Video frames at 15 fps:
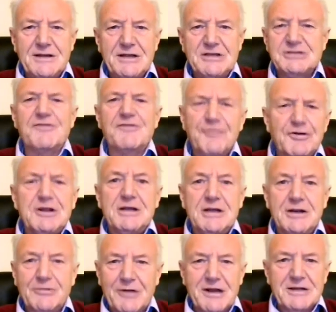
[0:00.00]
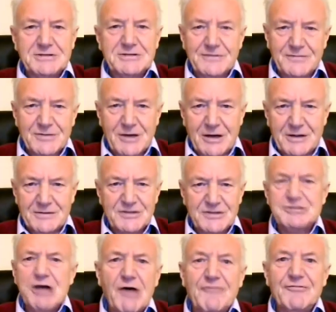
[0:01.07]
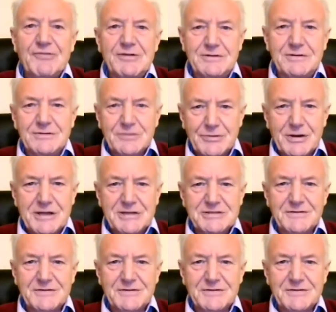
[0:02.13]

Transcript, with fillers: is the free grace of God, the sovereign grace